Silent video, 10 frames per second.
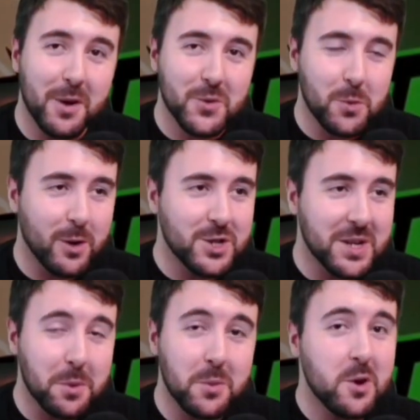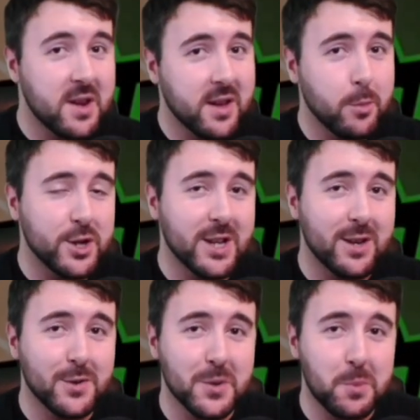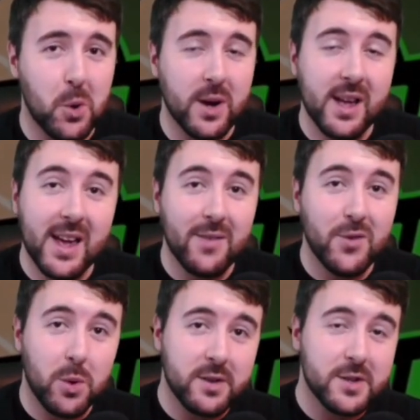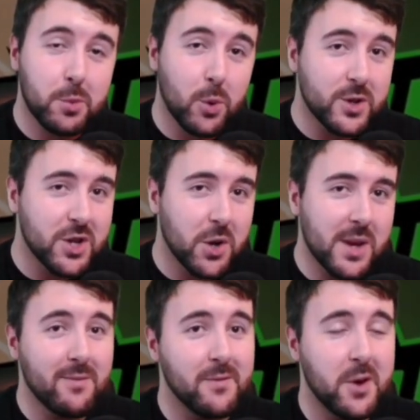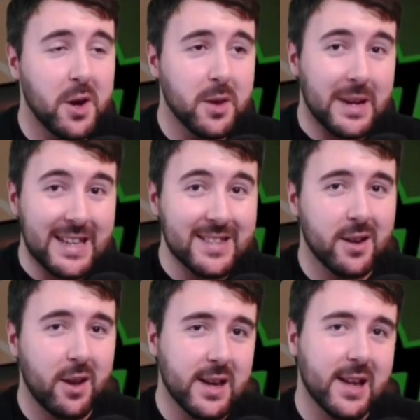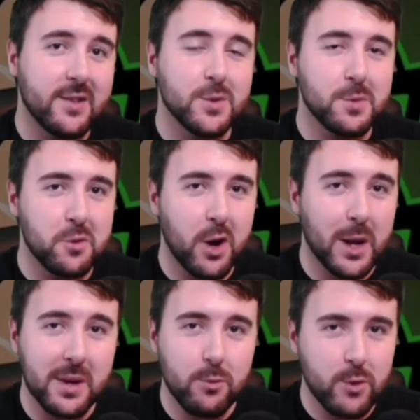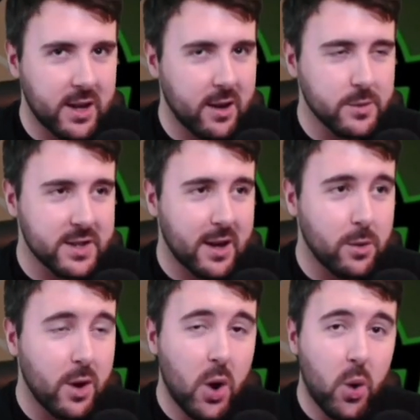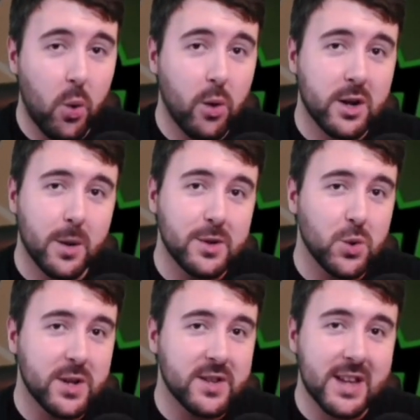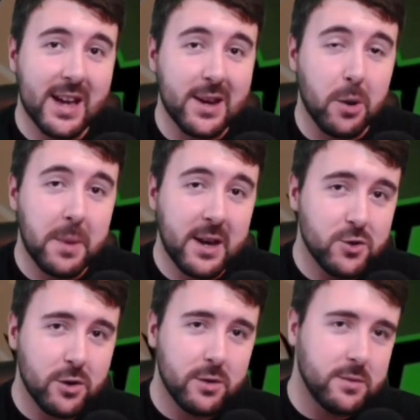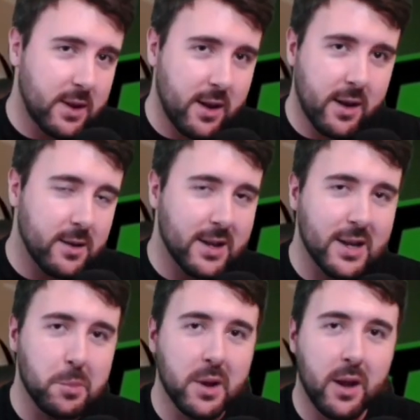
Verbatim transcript: very much for watching. We really appreciate your support. If you want to support the show even further, please like and subscribe. It really helps us out. Or come and join us in our Patreon, uh, link